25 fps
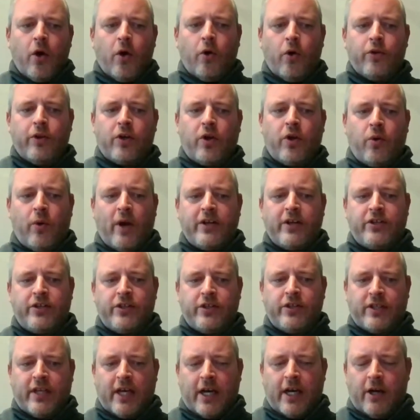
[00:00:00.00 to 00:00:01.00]
all the
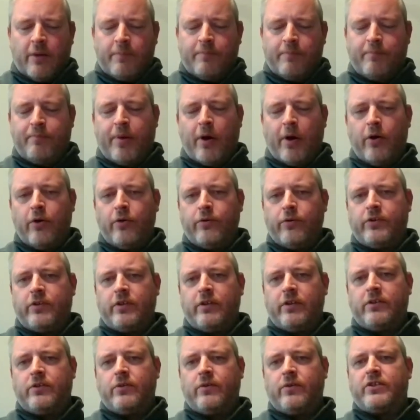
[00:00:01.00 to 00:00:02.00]
questions that are
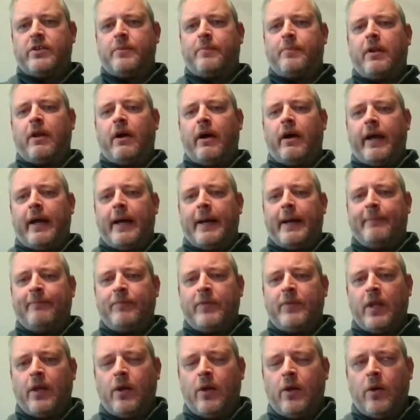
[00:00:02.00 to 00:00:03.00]
posed to a supplier